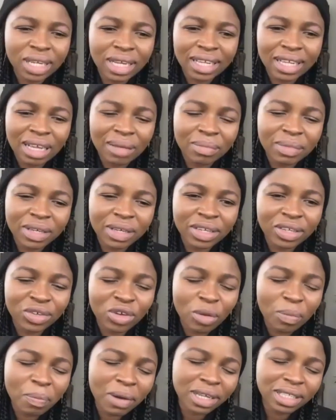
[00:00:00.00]
Dlamini,
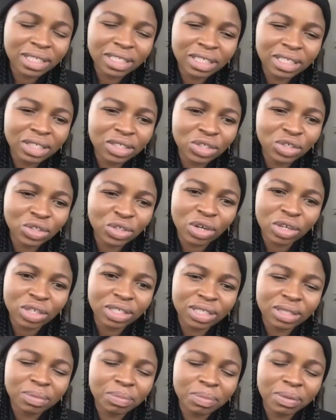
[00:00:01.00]
your parting
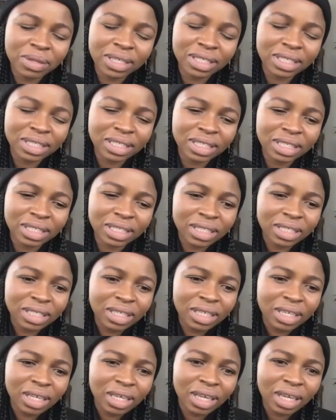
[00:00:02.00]
shot, please,
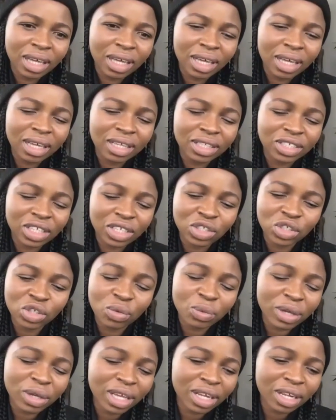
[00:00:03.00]
just
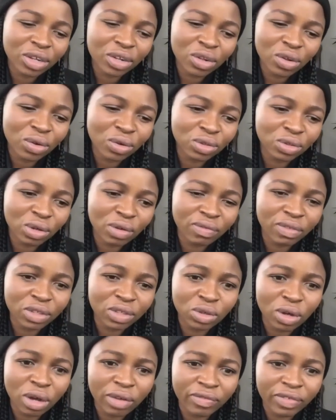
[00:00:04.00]
so we can close off
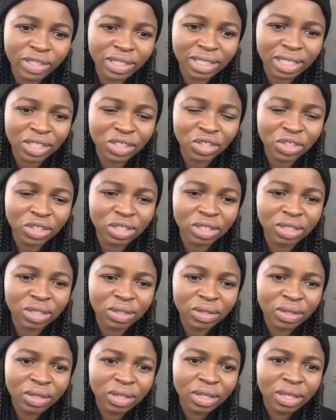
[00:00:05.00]
this conversation.